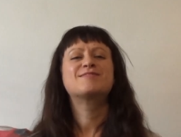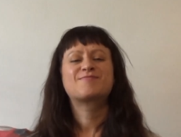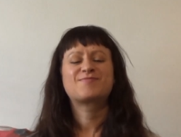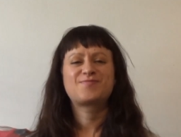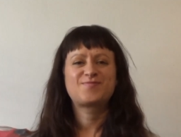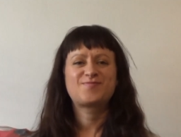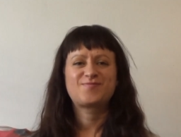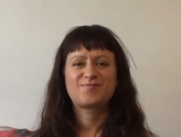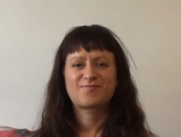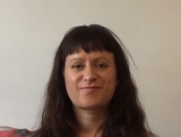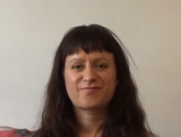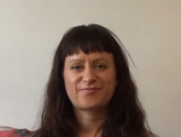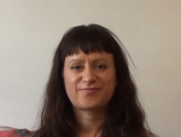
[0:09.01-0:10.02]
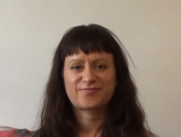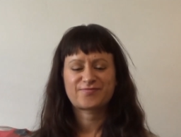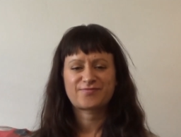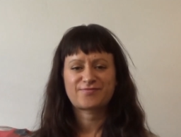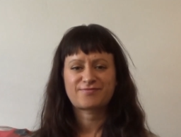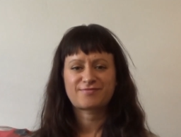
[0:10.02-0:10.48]
How long have you been
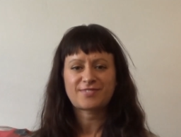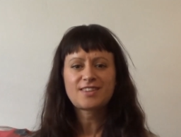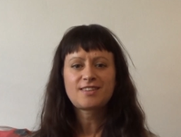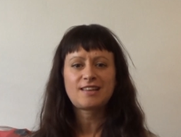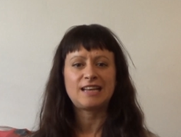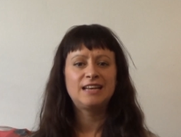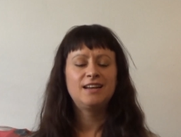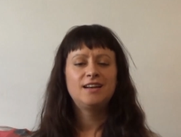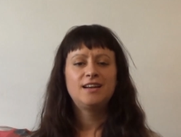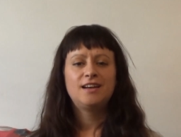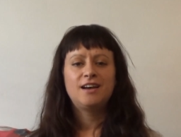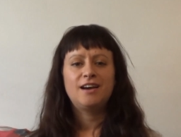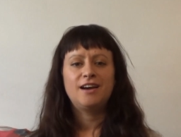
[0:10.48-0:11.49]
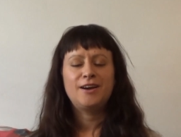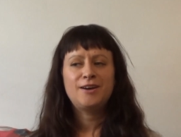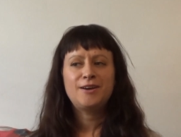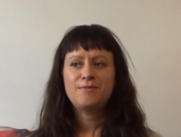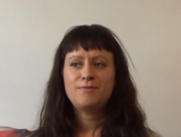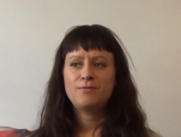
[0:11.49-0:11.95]
vegan?
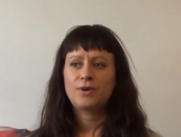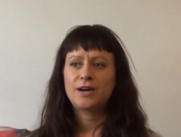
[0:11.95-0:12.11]
Um,